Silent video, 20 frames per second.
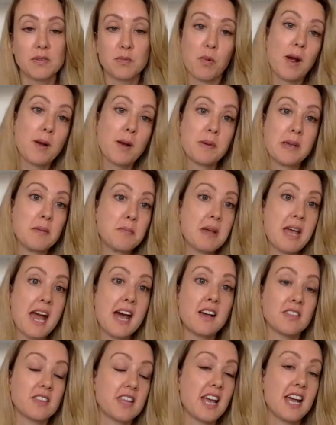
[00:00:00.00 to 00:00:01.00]
wiping me
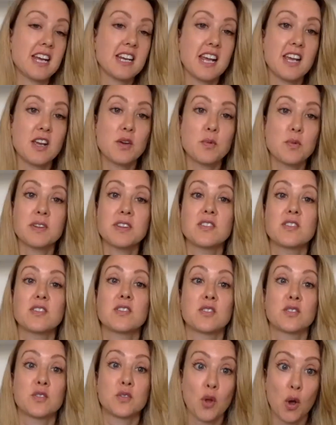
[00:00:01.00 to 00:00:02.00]
out. The headache was
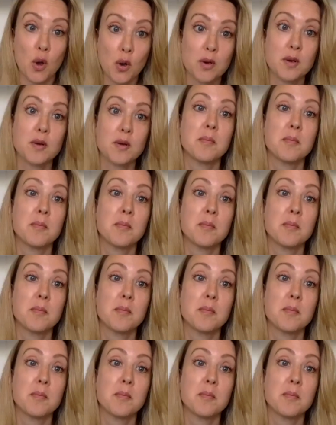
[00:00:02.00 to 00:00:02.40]
so